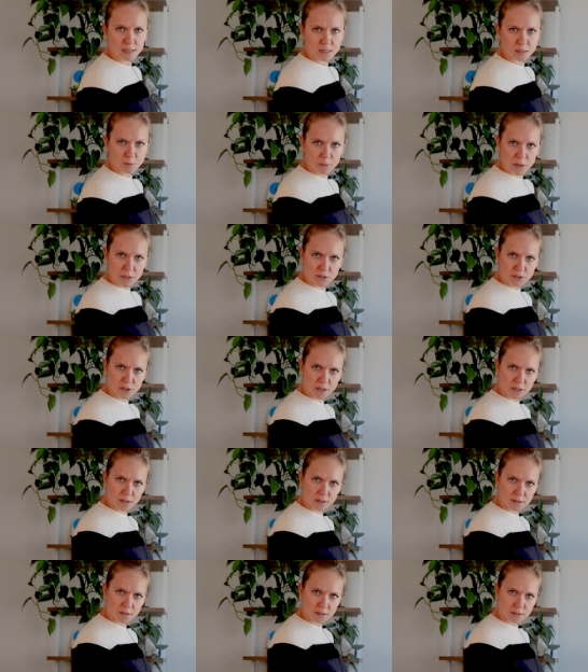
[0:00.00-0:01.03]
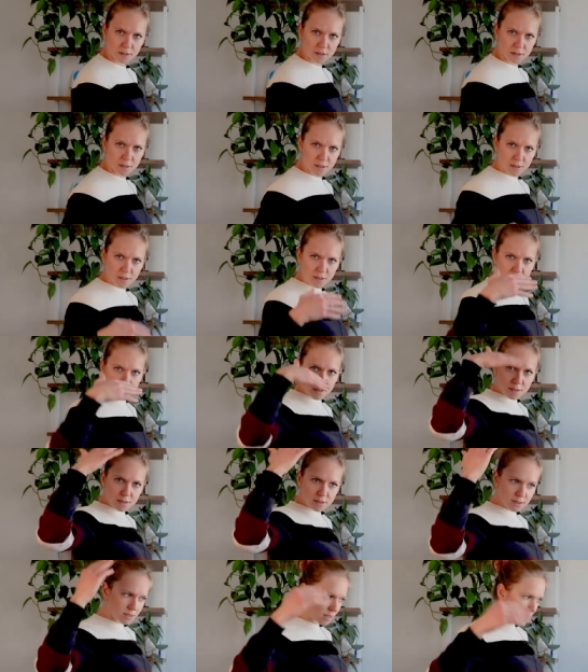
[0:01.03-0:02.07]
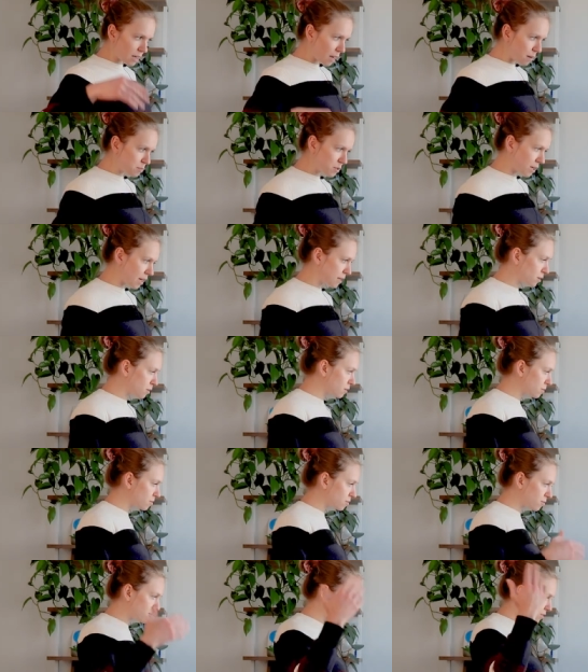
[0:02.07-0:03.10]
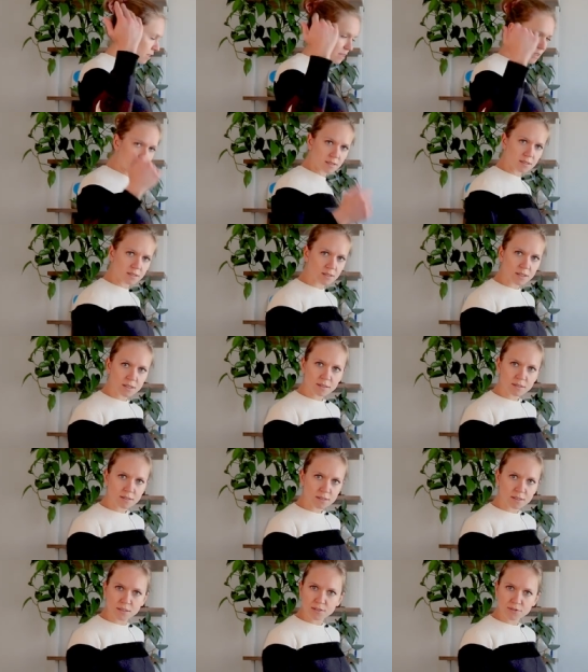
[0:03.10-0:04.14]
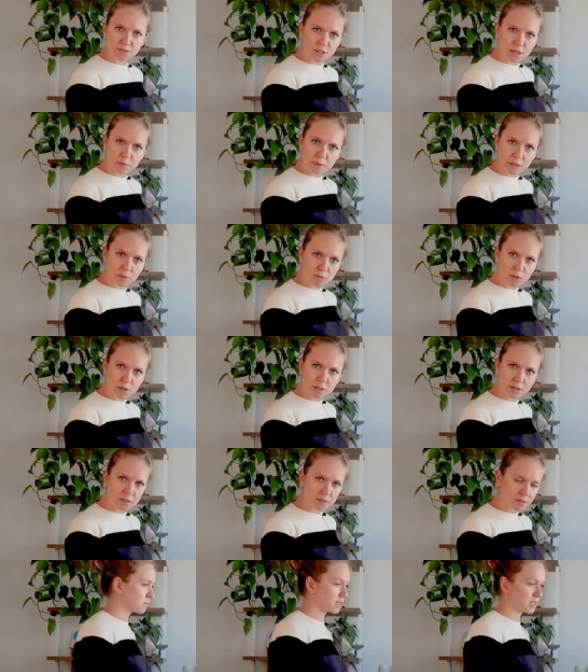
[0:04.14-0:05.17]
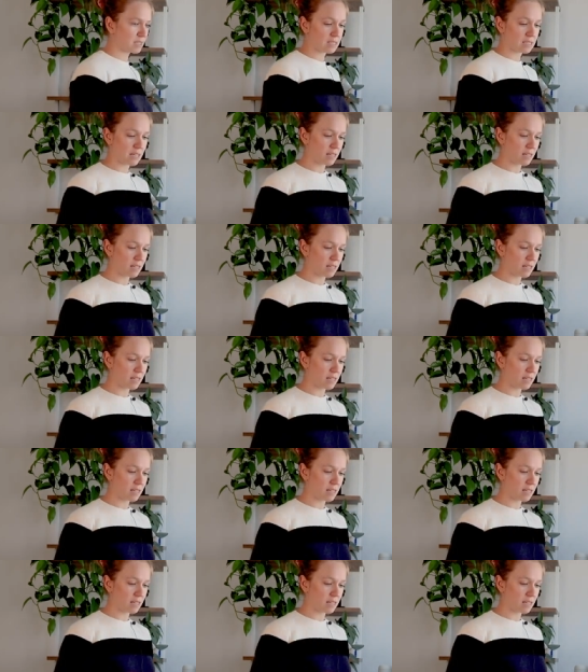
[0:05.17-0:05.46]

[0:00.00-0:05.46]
desk magic. See, I don't even fit in the frame anymore. This is